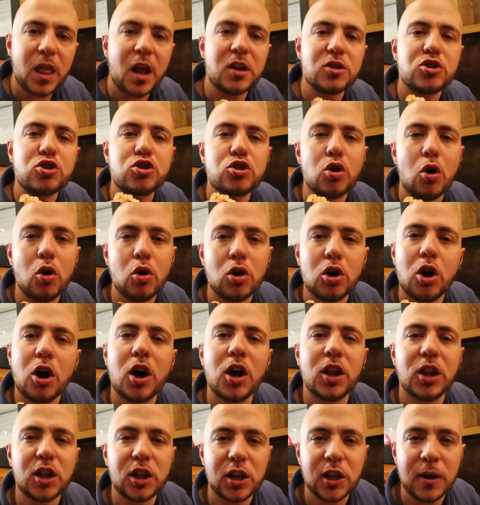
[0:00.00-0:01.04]
It's so
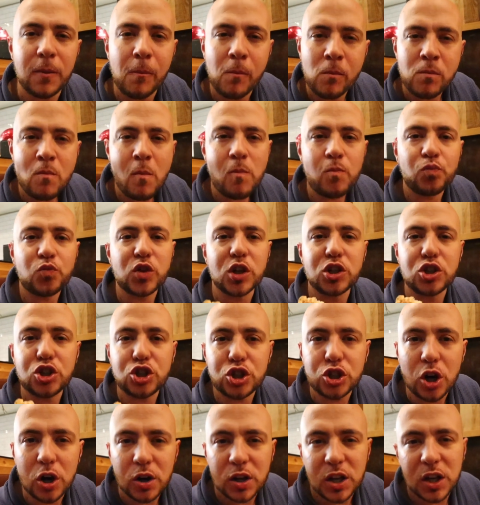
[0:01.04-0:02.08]
garlicky. It's
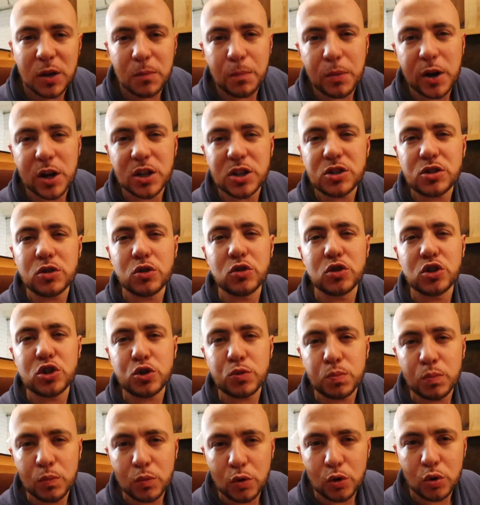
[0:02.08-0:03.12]
chunky, but it's still
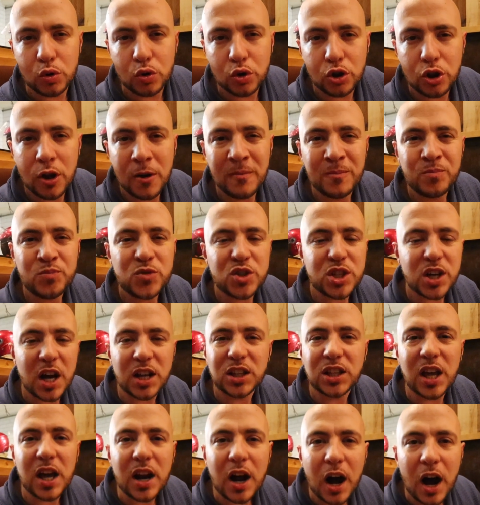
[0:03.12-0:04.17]
smooth. It's got
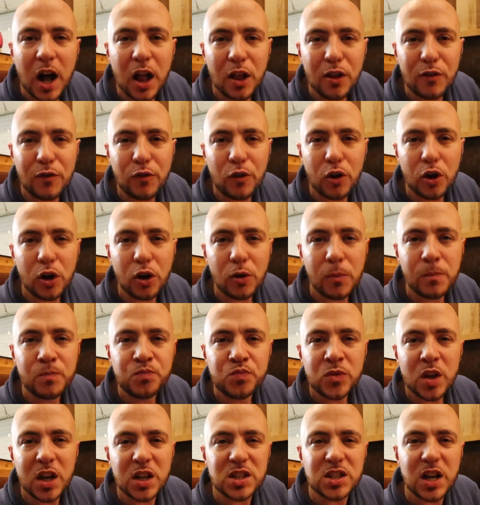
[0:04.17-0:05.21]
that olive oil.
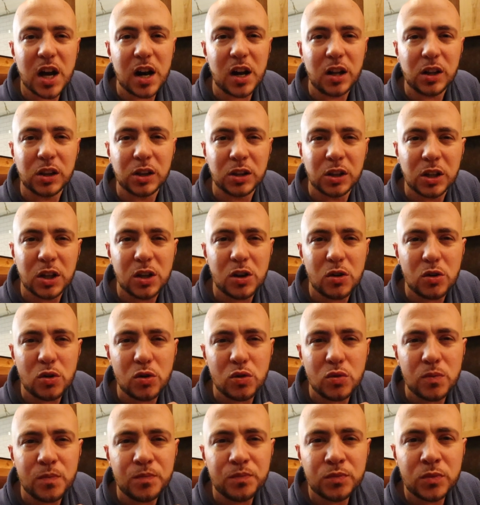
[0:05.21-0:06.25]
It's got a
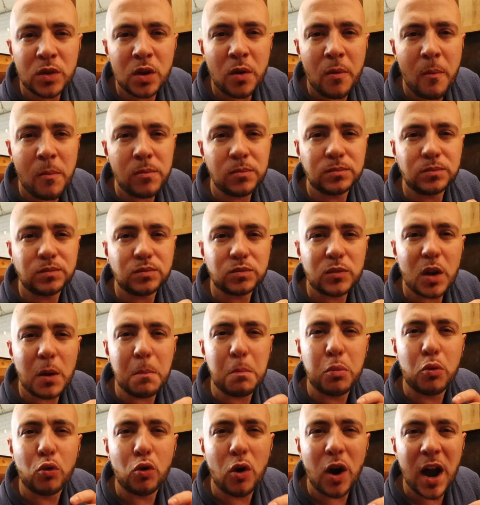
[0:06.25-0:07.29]
little
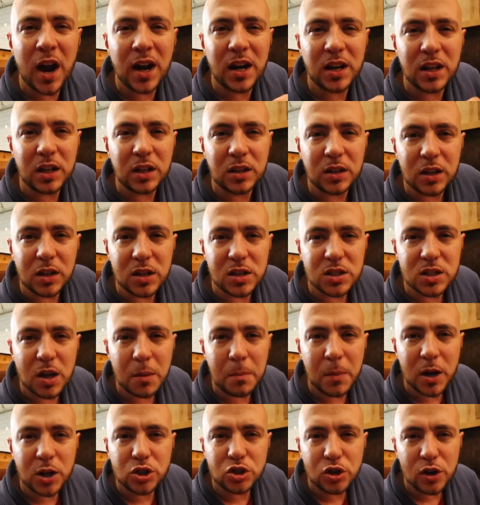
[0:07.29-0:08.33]
brininess.
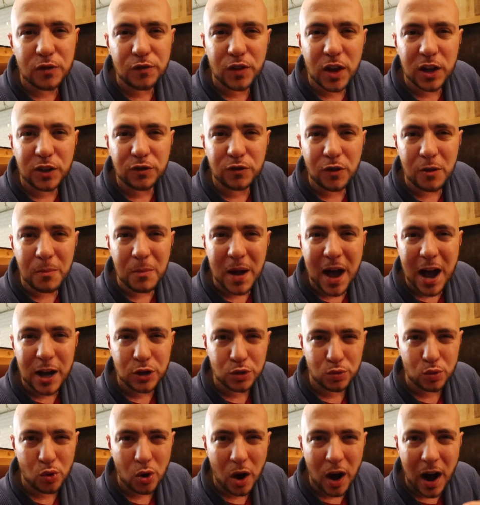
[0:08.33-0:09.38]
I'm not sure if that's from
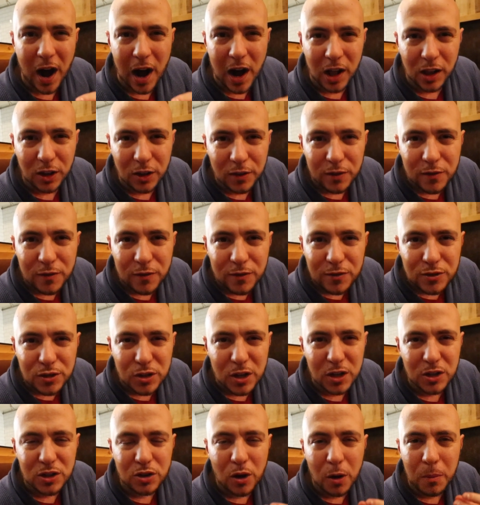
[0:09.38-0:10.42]
actual olives.
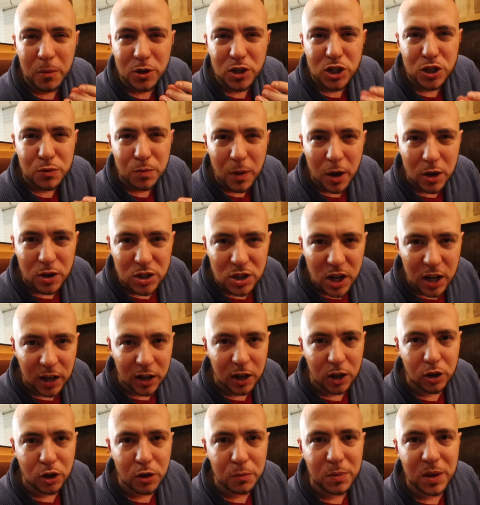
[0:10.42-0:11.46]
It almost smells like
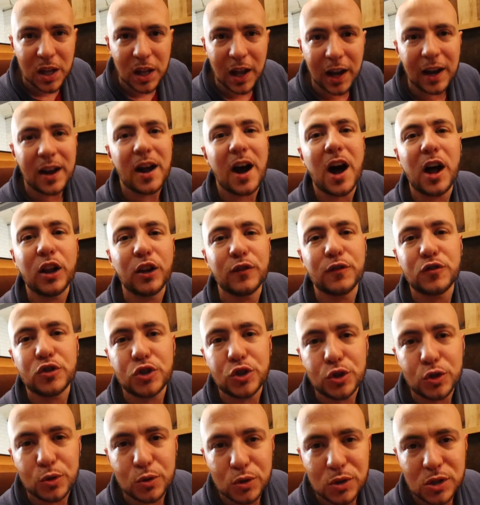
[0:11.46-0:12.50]
it could be like olive
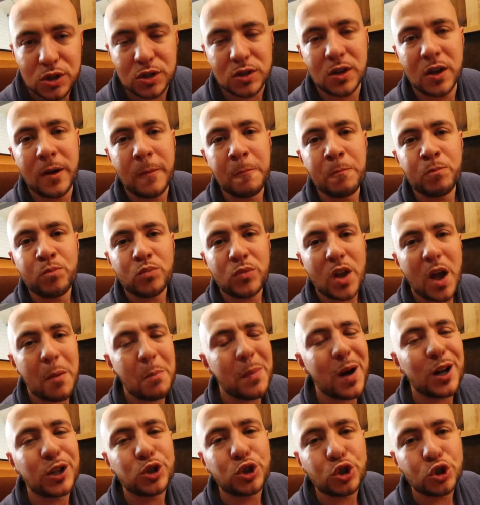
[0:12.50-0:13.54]
juice. I'm
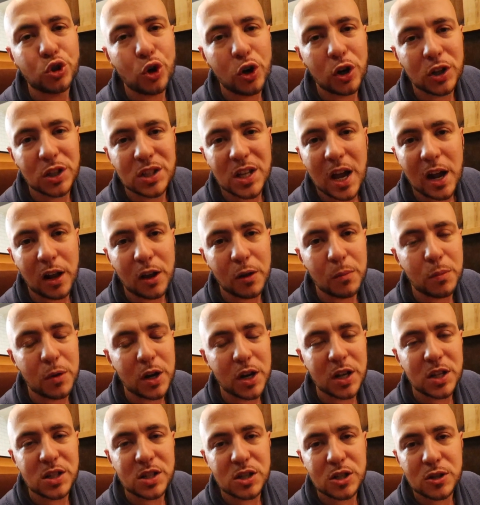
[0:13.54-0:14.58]
not sure exactly, but
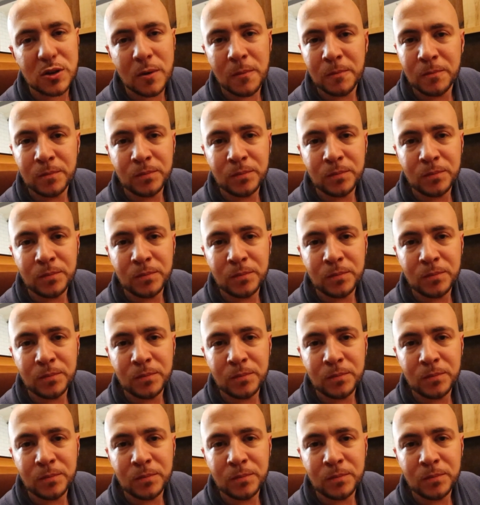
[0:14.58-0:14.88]
it is